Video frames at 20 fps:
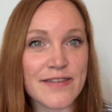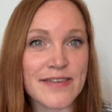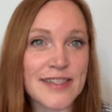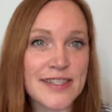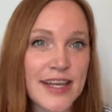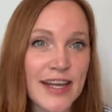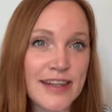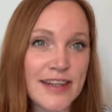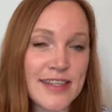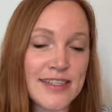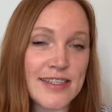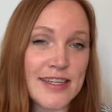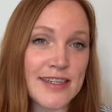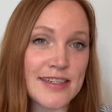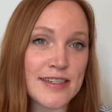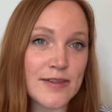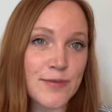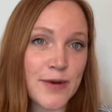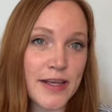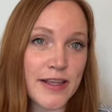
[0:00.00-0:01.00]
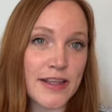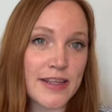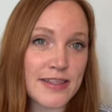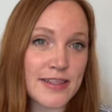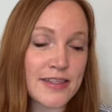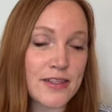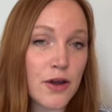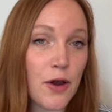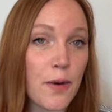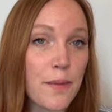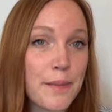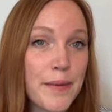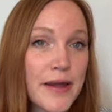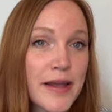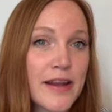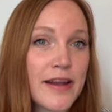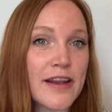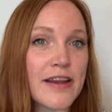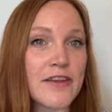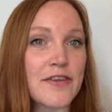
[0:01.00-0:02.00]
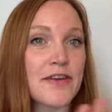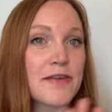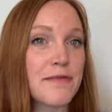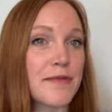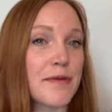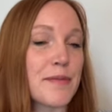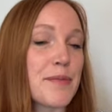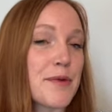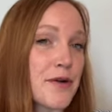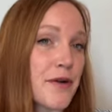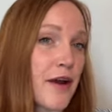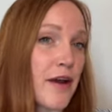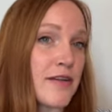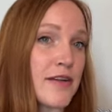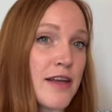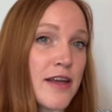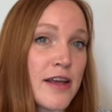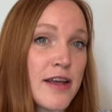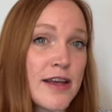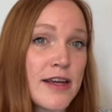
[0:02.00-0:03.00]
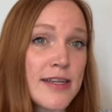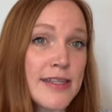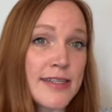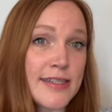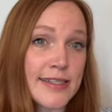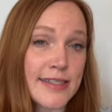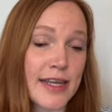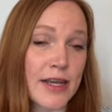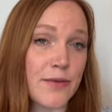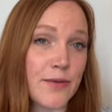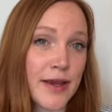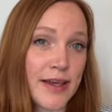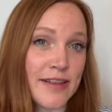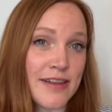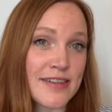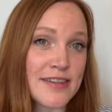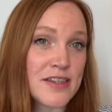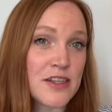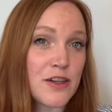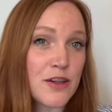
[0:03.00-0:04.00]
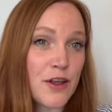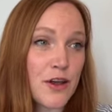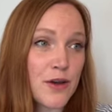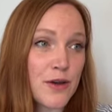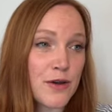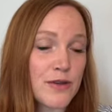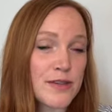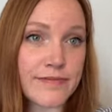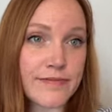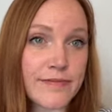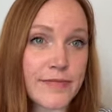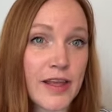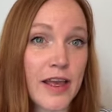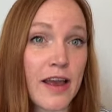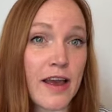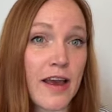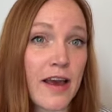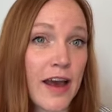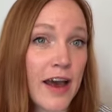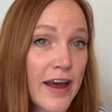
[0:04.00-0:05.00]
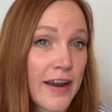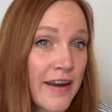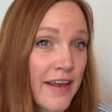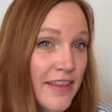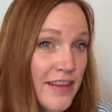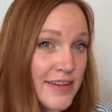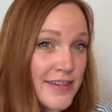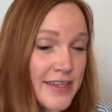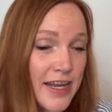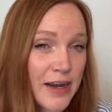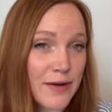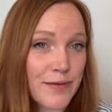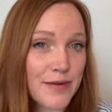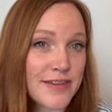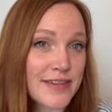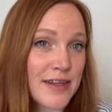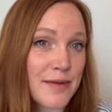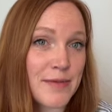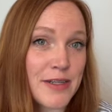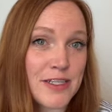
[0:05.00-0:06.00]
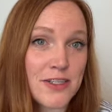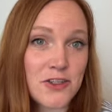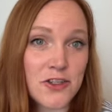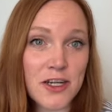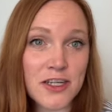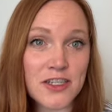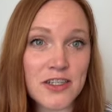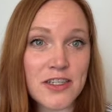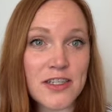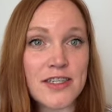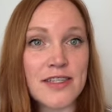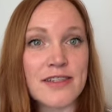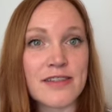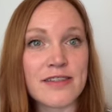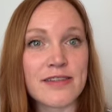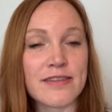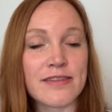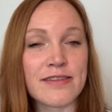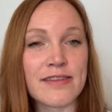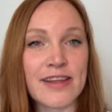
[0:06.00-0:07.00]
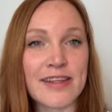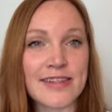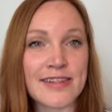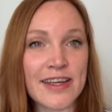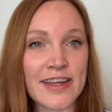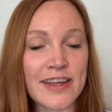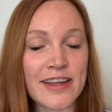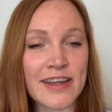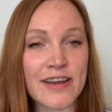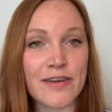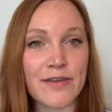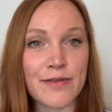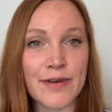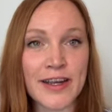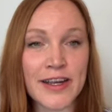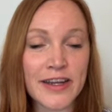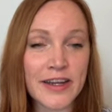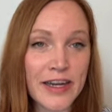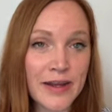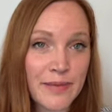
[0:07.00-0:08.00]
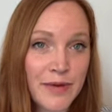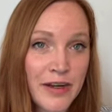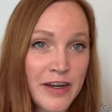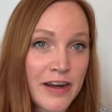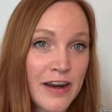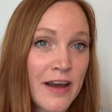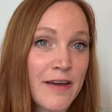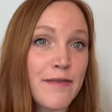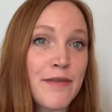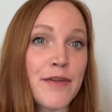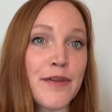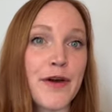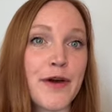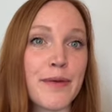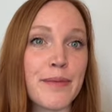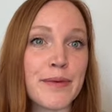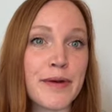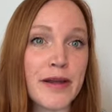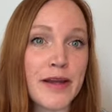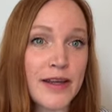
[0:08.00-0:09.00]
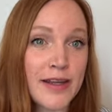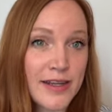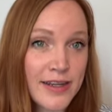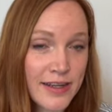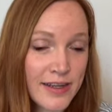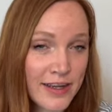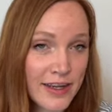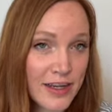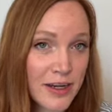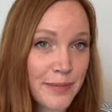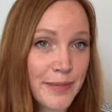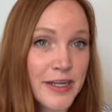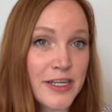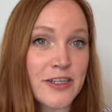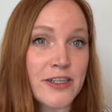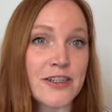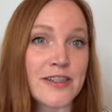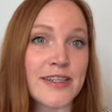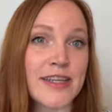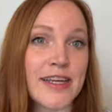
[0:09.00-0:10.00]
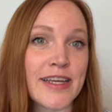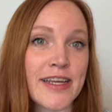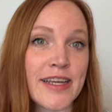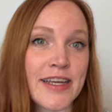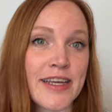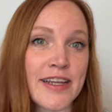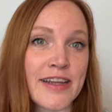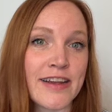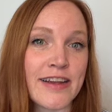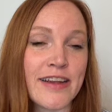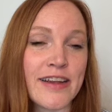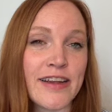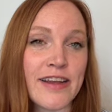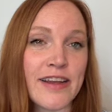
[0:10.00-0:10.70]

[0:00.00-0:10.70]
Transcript: a sign that says waitlist open, and you can flip it around to say waitlist closed. Another sign with some instructions that say write your name on an envelope, get your picture taken,